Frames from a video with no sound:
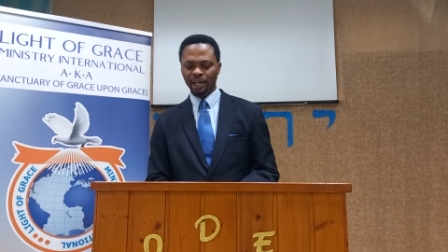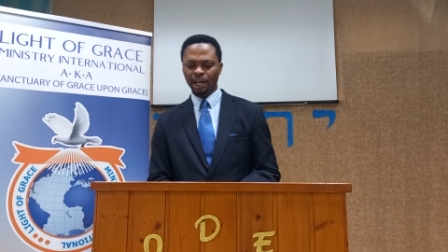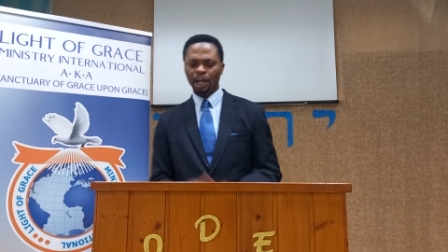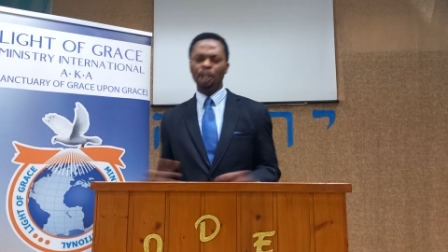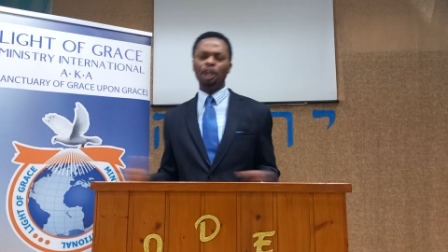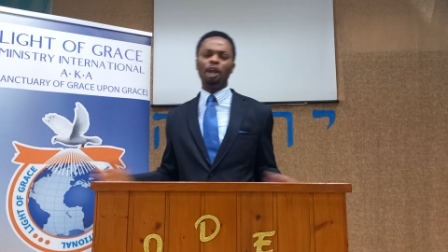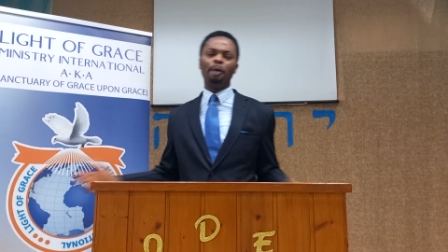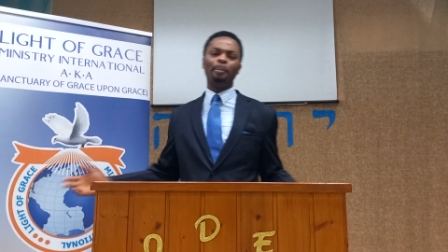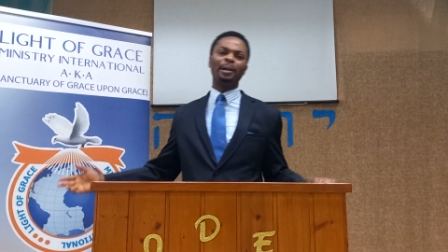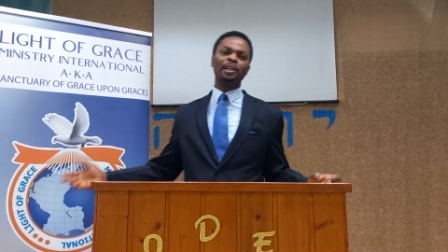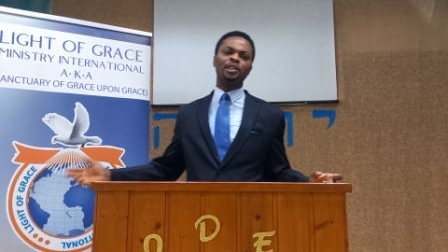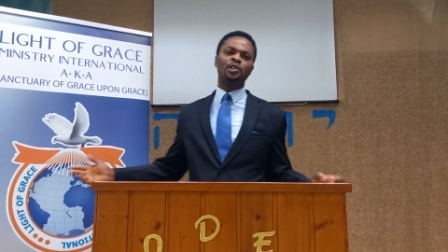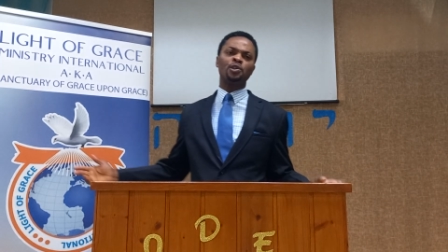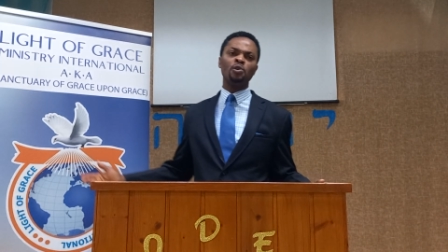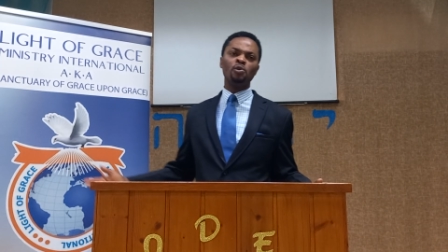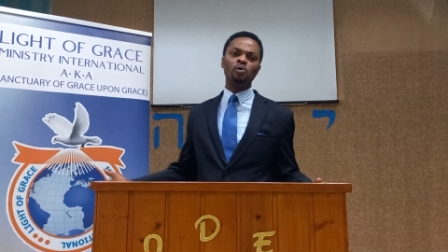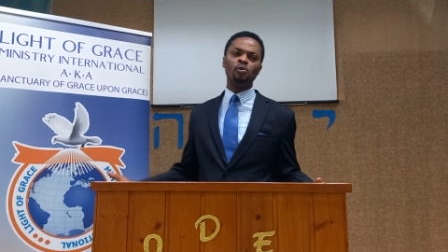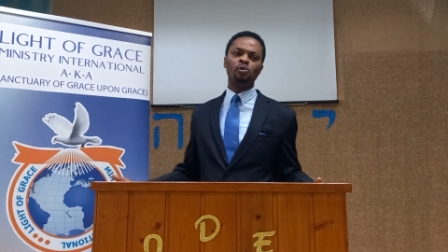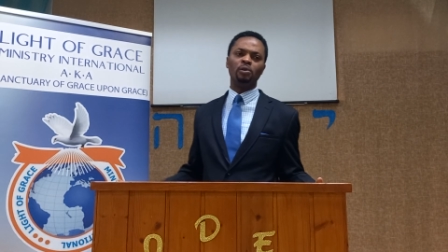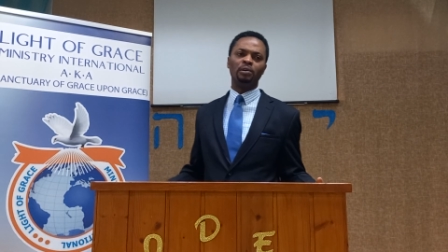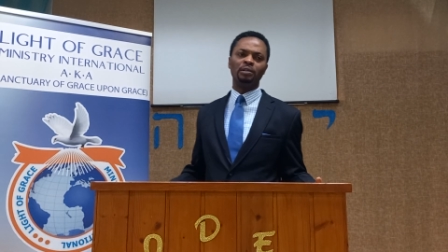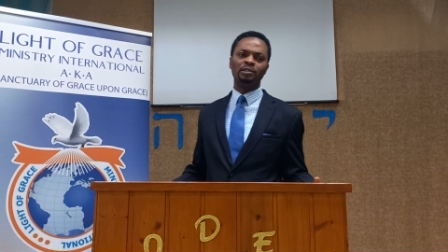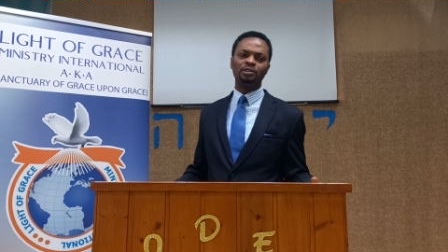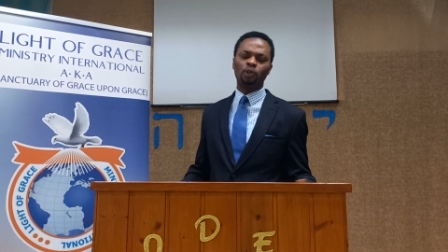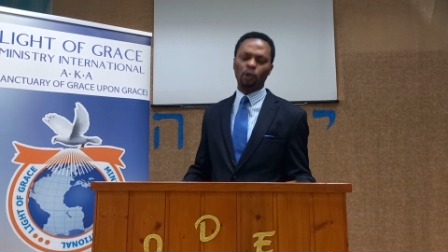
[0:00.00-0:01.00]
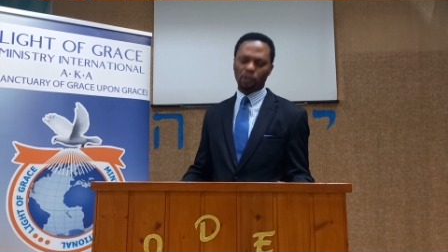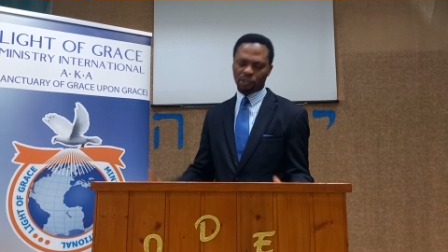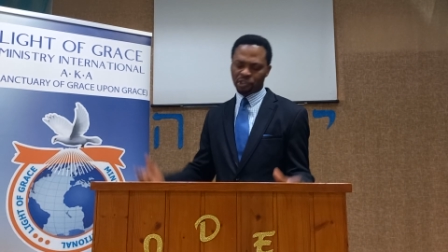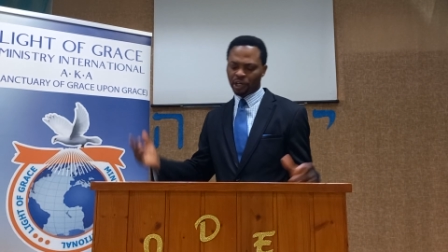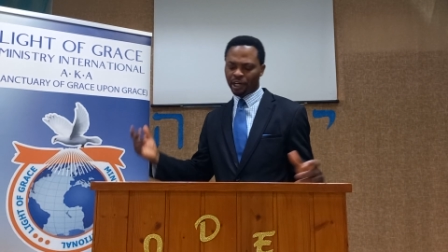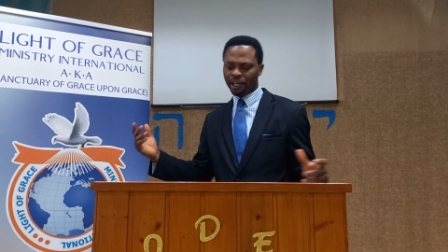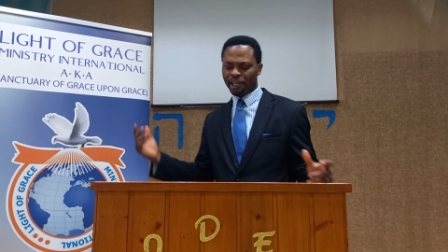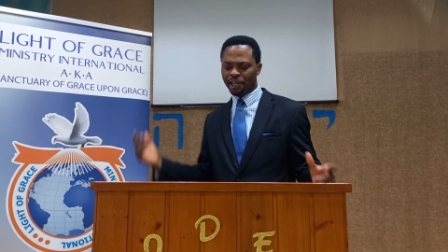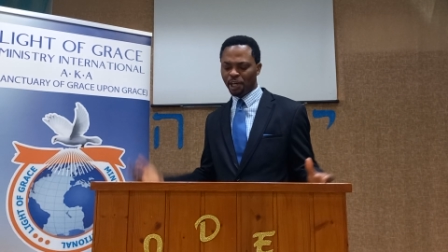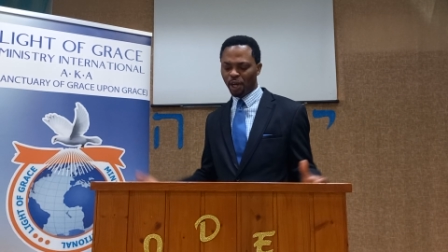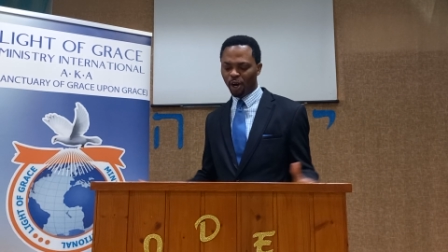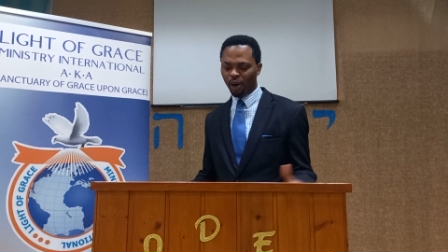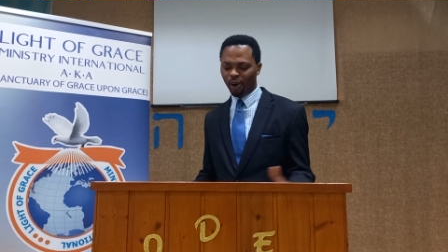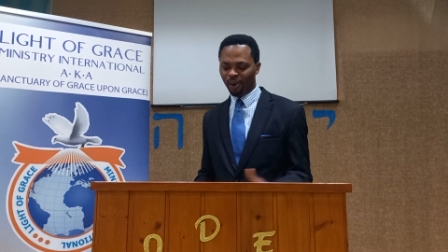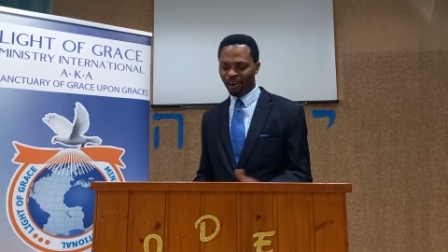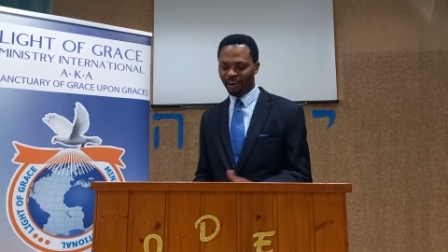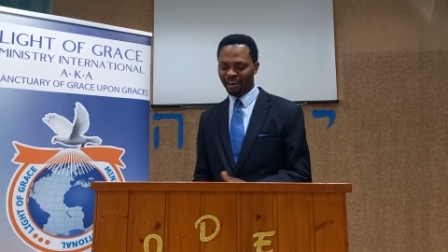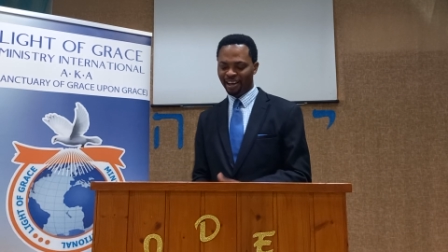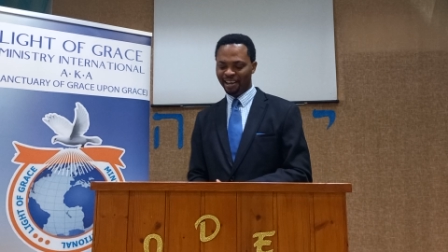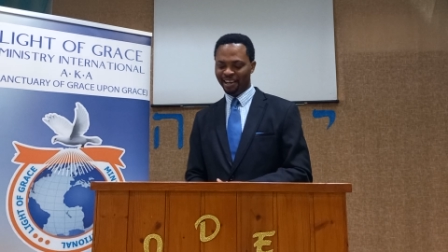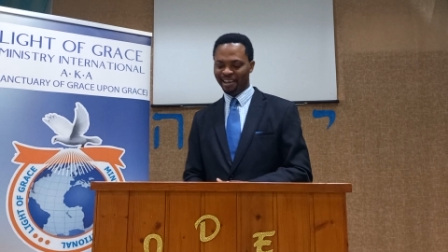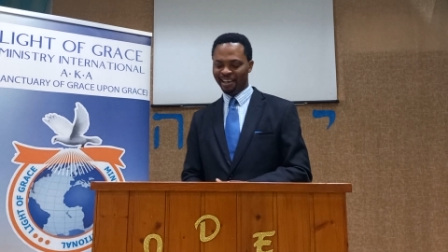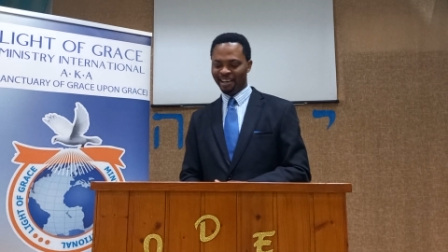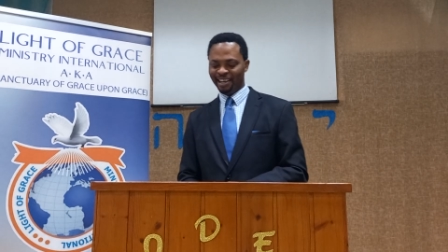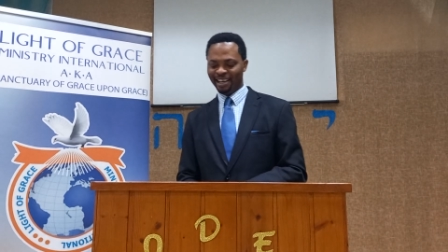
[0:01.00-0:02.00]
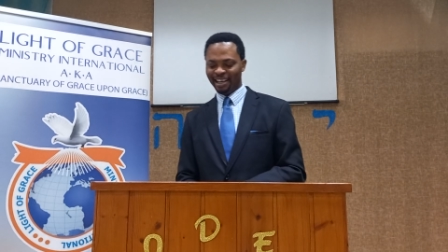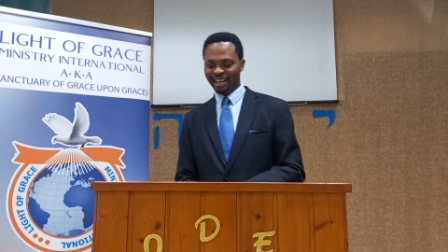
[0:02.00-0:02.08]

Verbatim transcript: Number two, to secure